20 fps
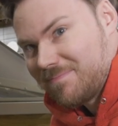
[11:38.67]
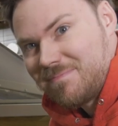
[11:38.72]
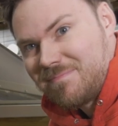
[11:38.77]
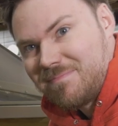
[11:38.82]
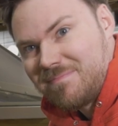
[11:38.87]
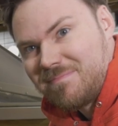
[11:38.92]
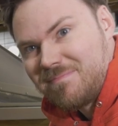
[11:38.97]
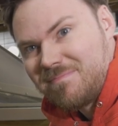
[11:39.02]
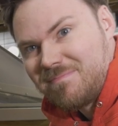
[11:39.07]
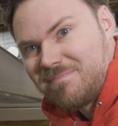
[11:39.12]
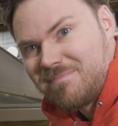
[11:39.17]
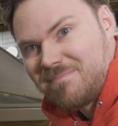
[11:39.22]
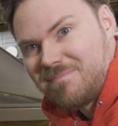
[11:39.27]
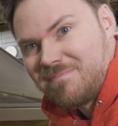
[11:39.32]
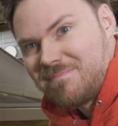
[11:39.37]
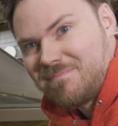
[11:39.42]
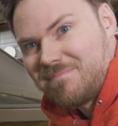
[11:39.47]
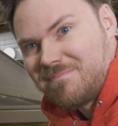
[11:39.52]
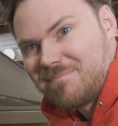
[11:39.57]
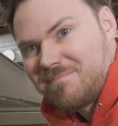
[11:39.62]

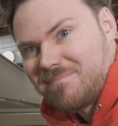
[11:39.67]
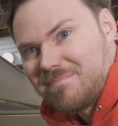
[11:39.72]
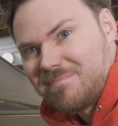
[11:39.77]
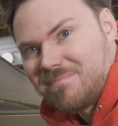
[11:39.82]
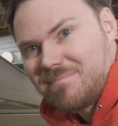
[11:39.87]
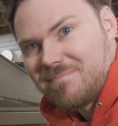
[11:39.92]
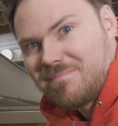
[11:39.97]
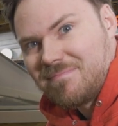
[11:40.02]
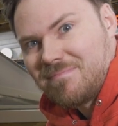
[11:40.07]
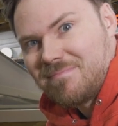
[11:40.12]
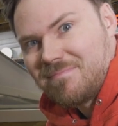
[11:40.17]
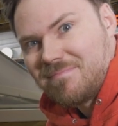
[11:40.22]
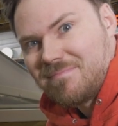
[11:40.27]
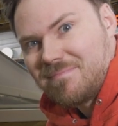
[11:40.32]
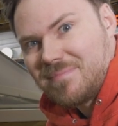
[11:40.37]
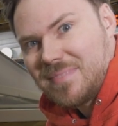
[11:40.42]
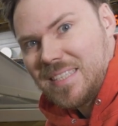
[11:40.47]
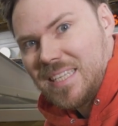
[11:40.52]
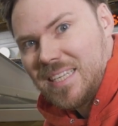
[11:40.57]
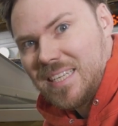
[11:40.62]

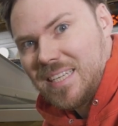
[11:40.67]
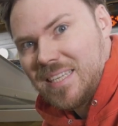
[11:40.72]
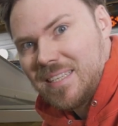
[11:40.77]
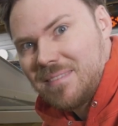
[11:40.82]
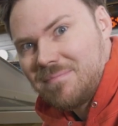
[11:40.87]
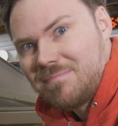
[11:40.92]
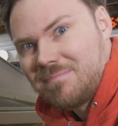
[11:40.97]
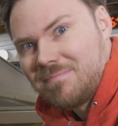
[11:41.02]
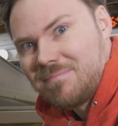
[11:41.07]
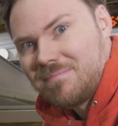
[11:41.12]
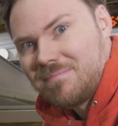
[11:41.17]
uh,